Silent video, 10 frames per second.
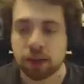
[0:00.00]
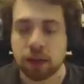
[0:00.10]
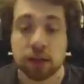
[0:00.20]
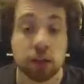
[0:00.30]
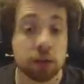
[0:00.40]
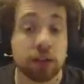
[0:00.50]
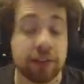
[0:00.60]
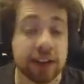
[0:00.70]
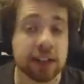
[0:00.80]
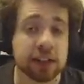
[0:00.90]
So the
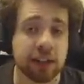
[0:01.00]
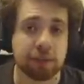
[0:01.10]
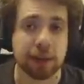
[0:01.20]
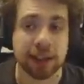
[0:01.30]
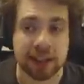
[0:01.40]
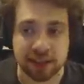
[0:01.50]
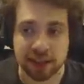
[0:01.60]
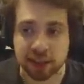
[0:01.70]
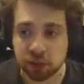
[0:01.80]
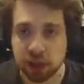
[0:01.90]
defenders have
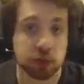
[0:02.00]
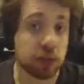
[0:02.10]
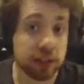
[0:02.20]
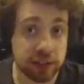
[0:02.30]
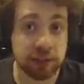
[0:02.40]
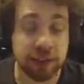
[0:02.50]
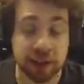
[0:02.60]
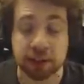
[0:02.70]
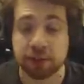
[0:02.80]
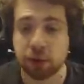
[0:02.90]
Ballista to actually
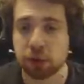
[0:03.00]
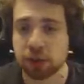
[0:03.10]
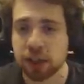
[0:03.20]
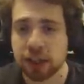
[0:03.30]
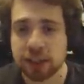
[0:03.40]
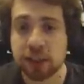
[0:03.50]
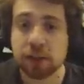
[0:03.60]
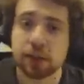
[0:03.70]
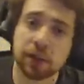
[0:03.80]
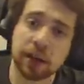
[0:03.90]
defend the fort. They
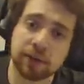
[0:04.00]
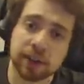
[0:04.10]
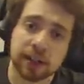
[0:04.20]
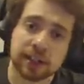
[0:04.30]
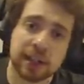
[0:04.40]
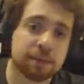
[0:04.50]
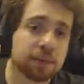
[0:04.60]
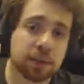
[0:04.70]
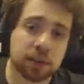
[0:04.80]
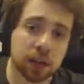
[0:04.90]
also have some
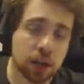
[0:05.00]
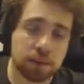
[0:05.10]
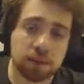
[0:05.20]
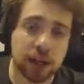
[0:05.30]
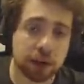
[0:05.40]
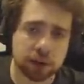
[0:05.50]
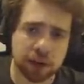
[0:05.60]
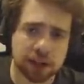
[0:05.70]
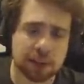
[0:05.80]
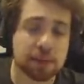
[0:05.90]

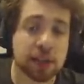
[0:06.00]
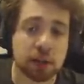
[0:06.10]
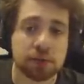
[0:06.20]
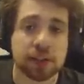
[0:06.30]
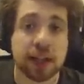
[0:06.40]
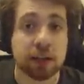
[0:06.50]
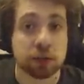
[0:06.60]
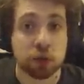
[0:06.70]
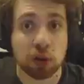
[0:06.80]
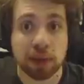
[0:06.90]
territories, some zones they
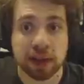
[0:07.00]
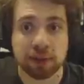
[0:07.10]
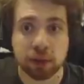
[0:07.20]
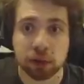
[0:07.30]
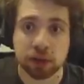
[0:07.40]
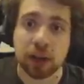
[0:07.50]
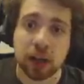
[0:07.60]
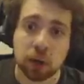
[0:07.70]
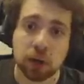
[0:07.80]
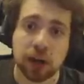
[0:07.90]
control by default,
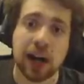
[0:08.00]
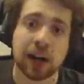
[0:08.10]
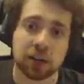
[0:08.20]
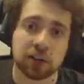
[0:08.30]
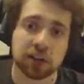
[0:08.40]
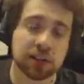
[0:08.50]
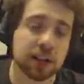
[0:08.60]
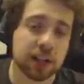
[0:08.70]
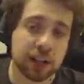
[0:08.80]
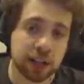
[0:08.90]
where archers,
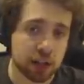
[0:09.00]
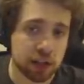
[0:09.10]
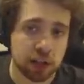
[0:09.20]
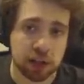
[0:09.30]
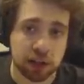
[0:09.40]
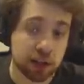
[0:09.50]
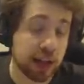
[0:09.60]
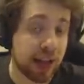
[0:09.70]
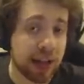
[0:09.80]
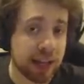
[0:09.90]

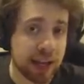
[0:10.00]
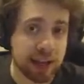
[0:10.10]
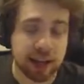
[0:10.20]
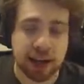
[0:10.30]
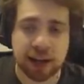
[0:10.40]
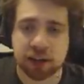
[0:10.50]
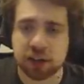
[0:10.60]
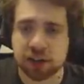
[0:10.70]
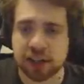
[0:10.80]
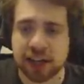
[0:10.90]
IA
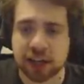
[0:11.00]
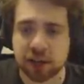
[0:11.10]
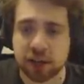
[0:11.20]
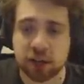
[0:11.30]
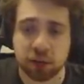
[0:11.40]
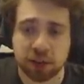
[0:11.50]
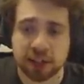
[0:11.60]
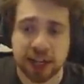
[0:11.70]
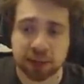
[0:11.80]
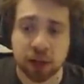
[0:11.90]
archers, are actually shooting
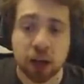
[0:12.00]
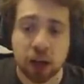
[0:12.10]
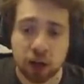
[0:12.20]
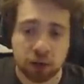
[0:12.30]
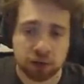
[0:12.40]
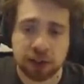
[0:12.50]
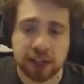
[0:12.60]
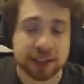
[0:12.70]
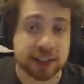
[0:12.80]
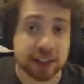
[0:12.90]
down on the
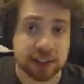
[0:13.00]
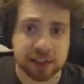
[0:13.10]
attacker's